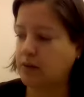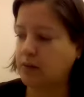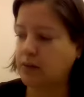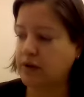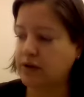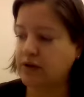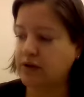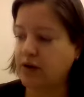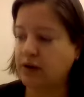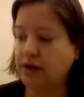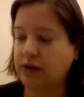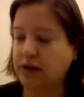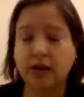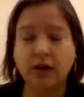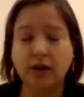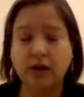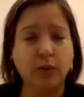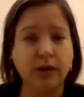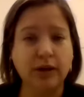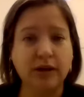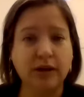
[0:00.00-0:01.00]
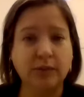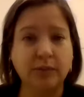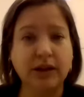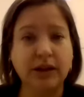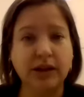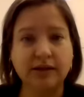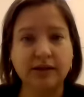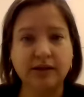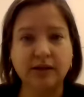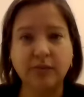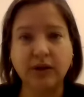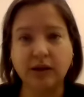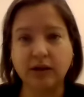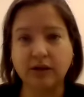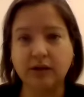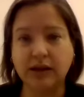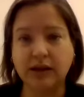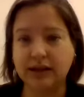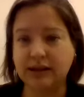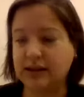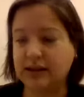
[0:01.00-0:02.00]
We're talking with Melissa
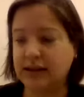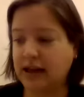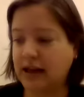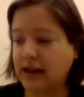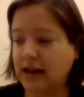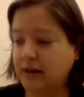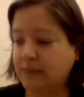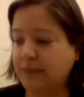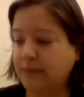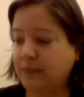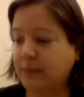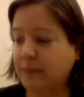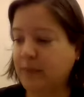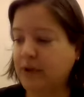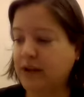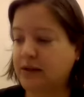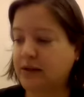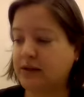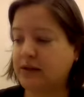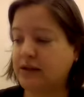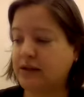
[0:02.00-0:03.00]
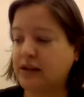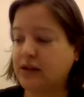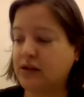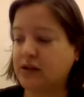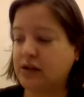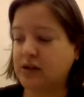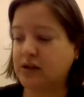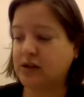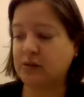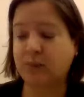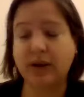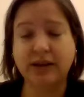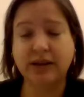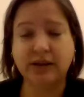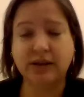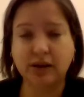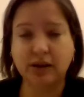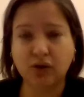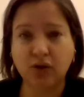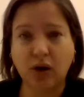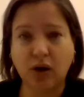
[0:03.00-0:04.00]
Miller-Nece today. Melissa teaches
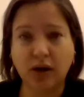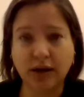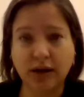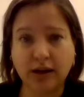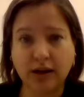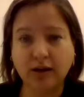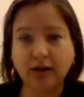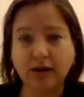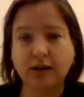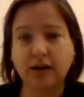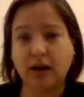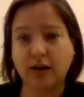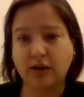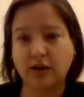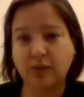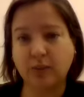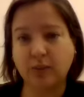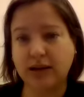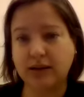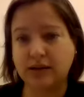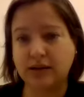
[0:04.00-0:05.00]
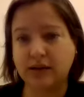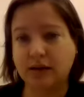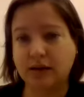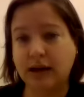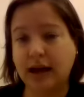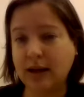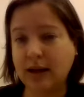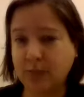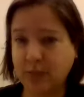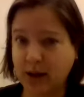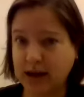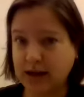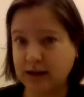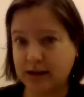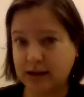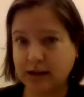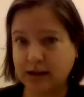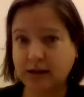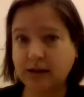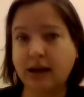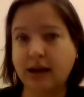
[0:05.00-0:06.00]
basic drawing, colored pencil, and
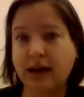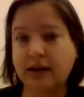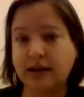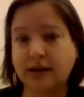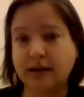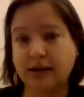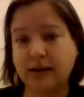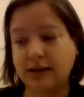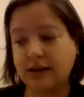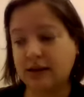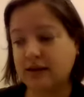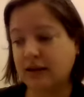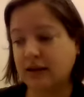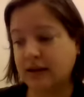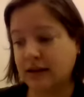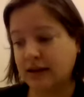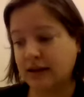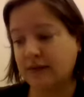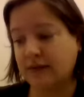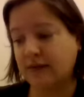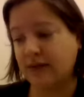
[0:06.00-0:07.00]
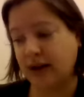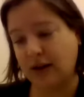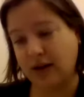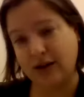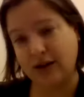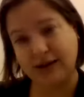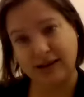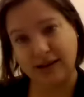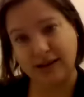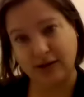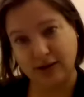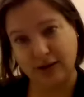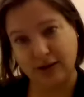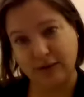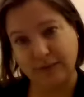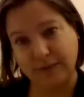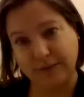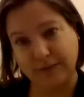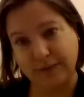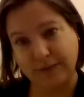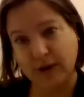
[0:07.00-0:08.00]
painting at the Dunedin Fine Arts
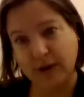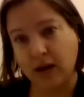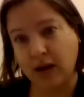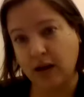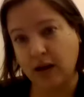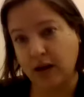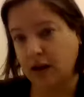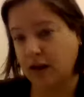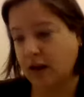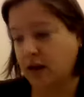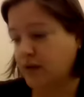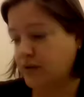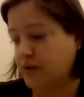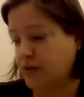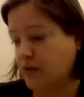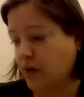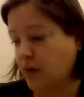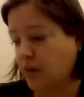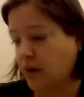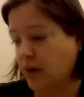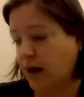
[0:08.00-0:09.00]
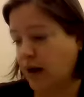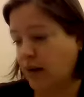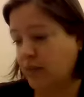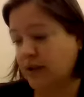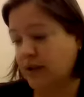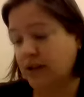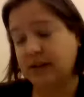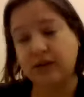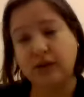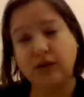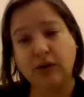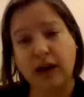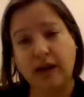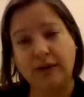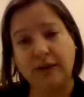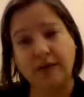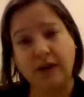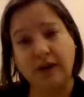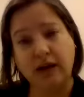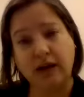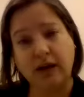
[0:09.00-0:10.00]
Center. So Melissa, you
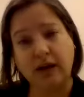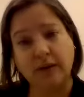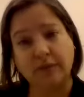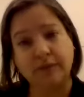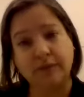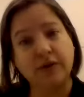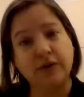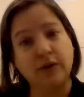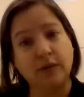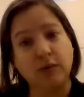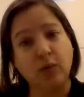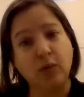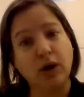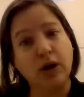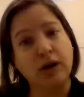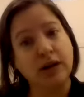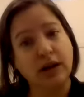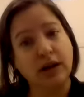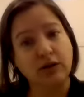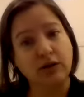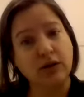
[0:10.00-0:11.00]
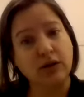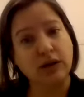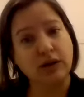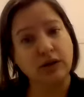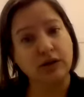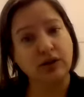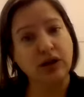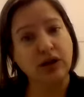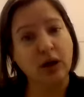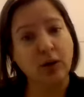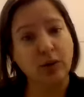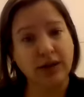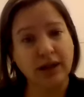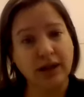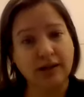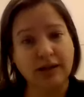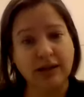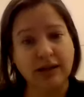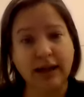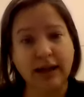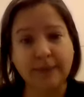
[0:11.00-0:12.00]
have some work that you can share with
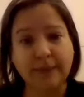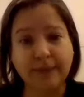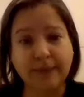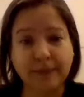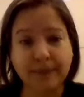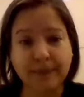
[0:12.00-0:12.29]
us today?